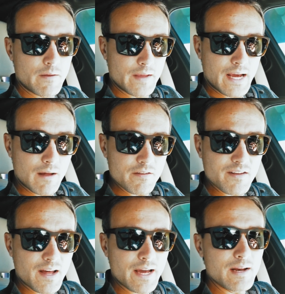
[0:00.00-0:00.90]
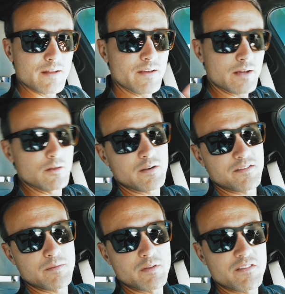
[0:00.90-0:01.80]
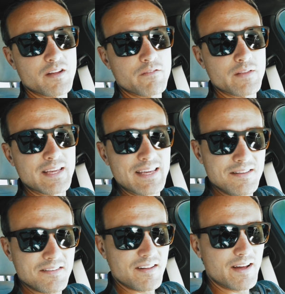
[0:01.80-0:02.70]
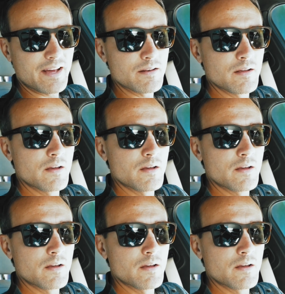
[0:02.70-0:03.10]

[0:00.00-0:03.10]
on the outside and take a look at some of the stuff on the inside